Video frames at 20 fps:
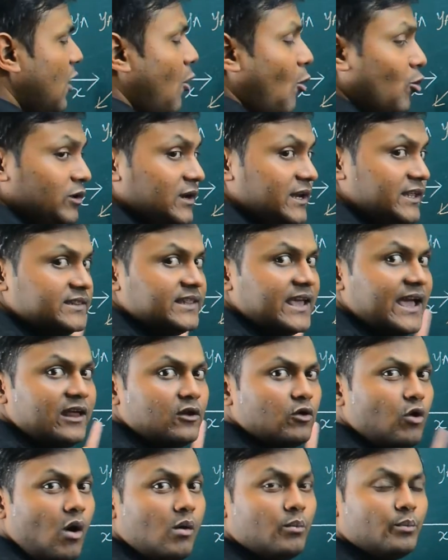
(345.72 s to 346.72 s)
only
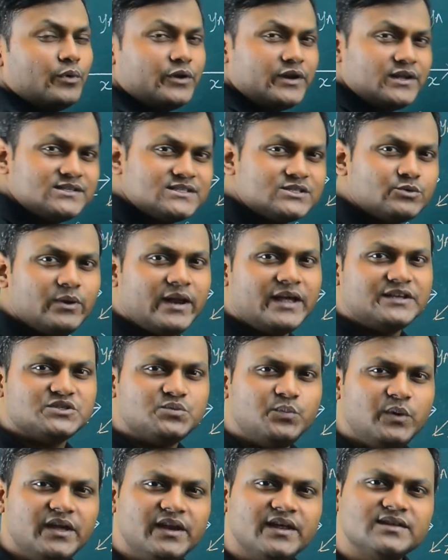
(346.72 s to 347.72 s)
their components will
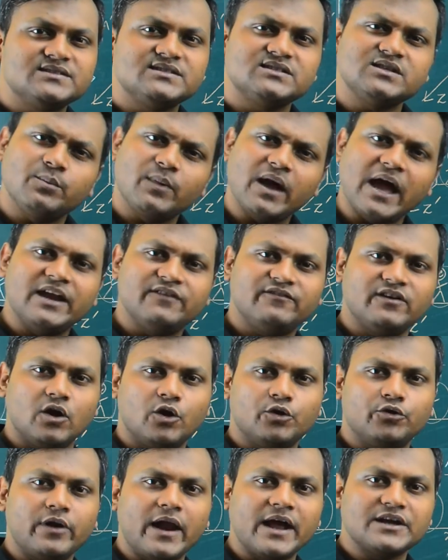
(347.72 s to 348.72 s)
experience some kind of a
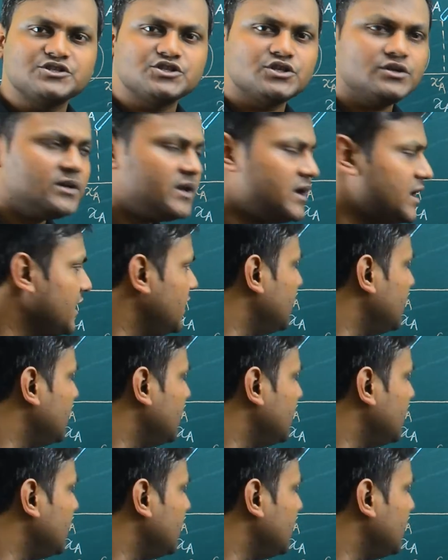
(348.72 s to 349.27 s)
contraction,